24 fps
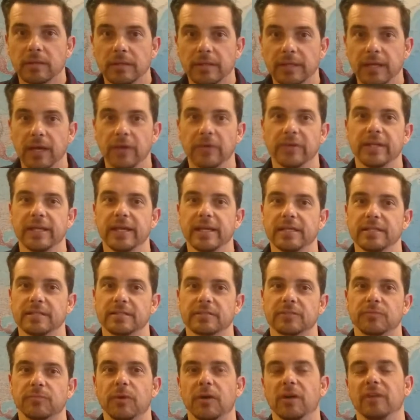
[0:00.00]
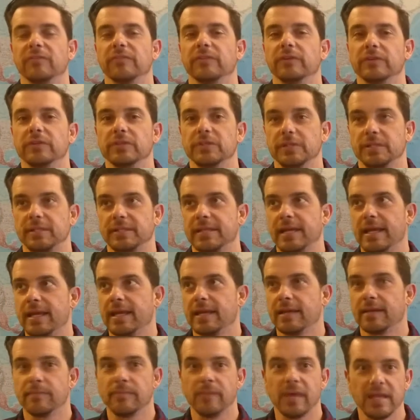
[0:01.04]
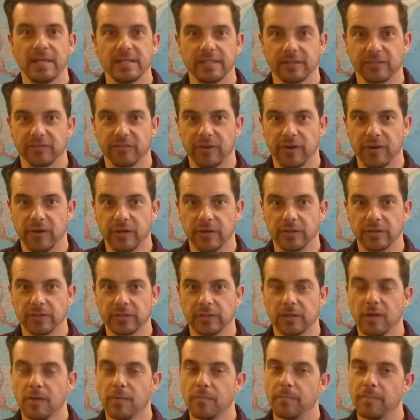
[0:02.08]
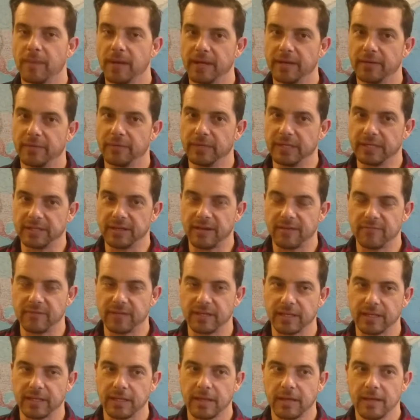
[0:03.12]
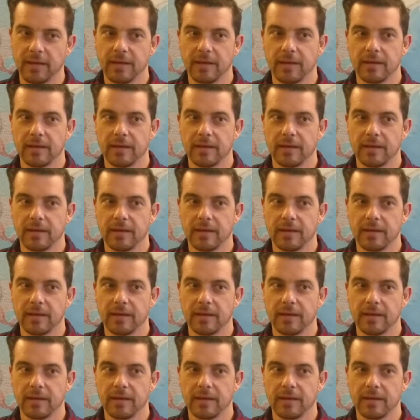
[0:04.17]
Nowadays, smartphones take amazing photos, but when traveling,